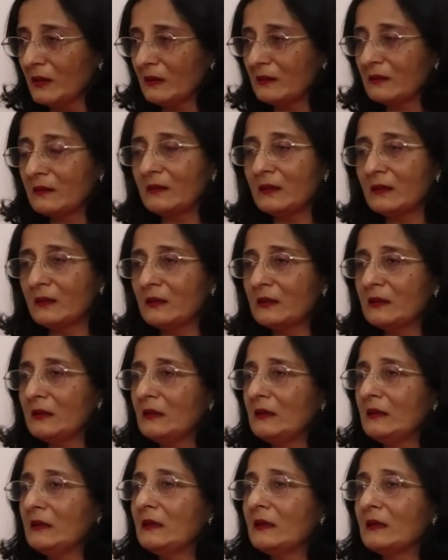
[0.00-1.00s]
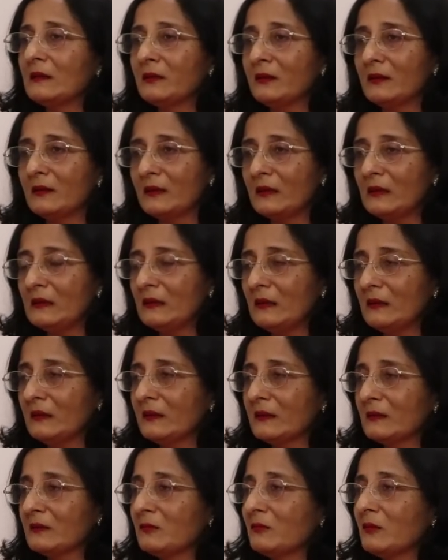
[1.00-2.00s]
It's dirty and the heating
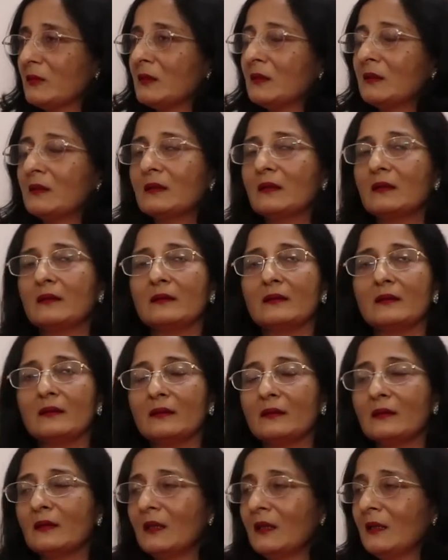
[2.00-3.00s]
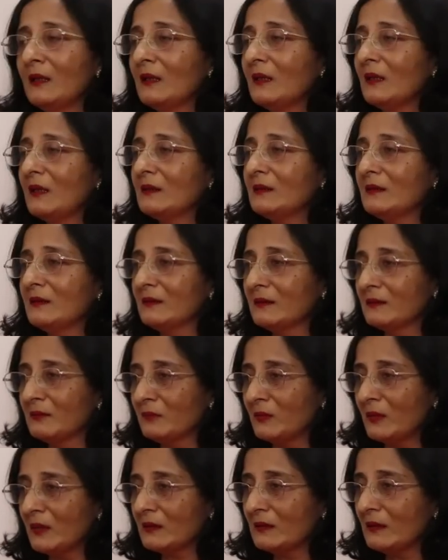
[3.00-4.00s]
doesn't work and the AC
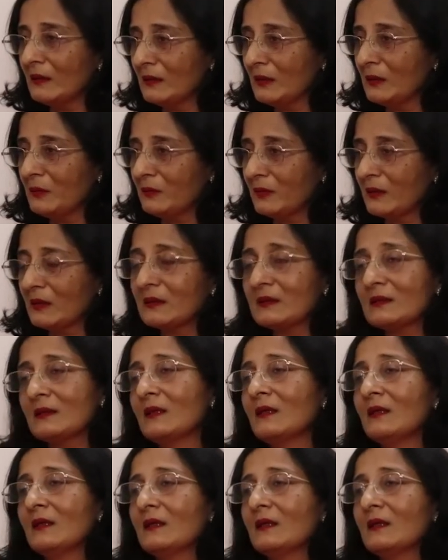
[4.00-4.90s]
doesn't work. Nothing works.